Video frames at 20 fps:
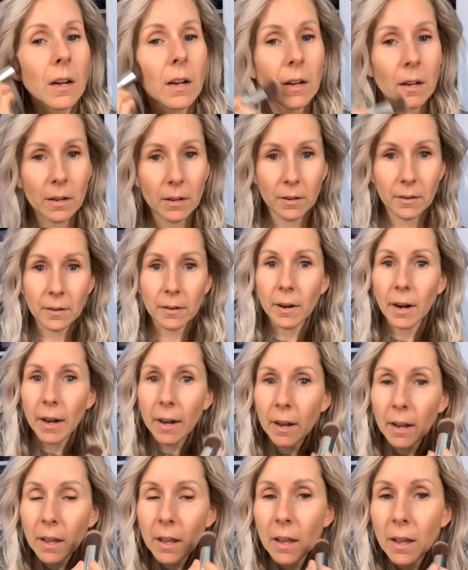All right,
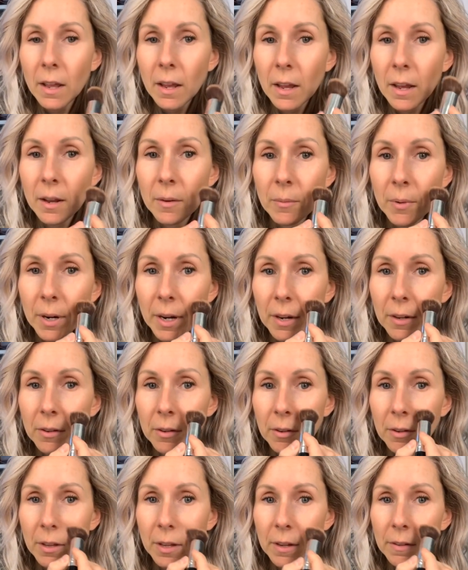and when I
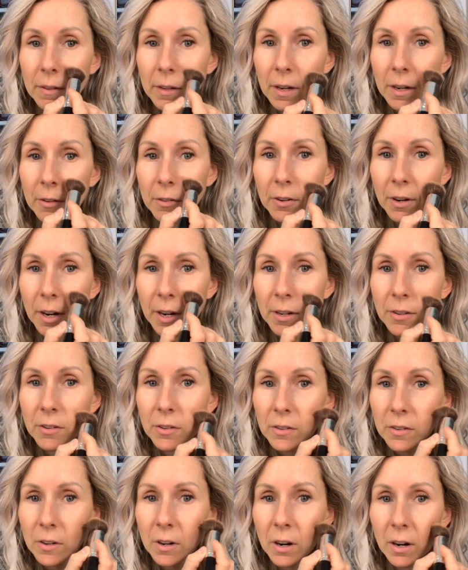do this, I try and
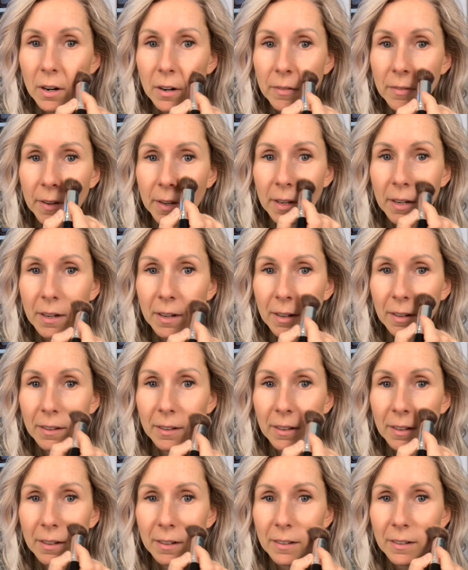just carve in a
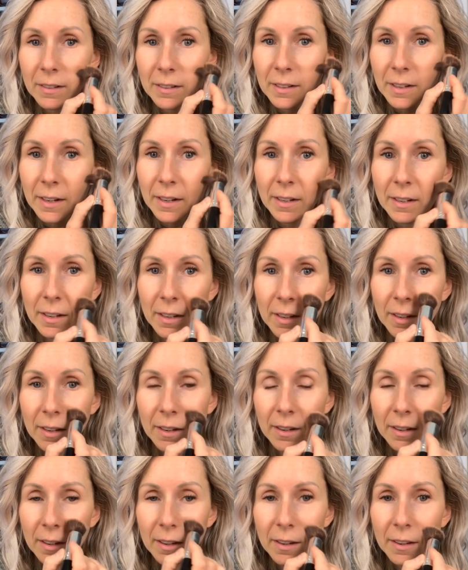little tiny
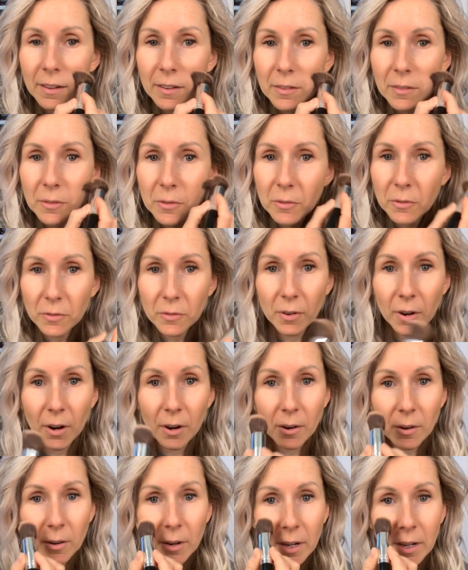
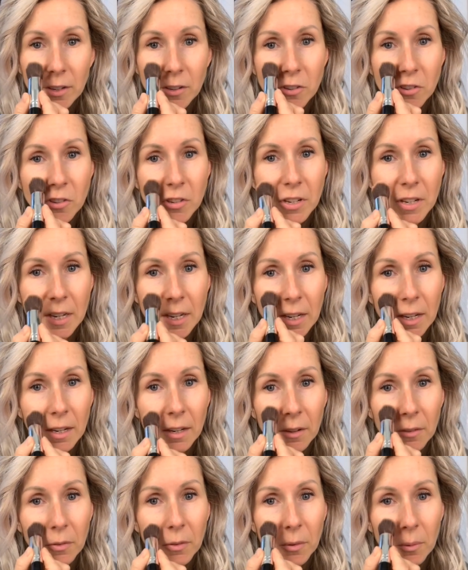faux cheek,
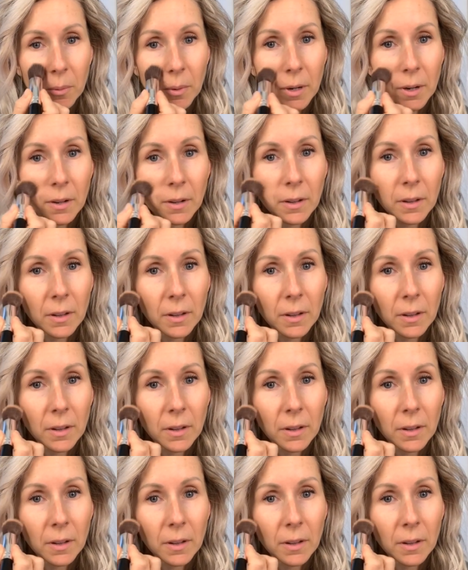if you will.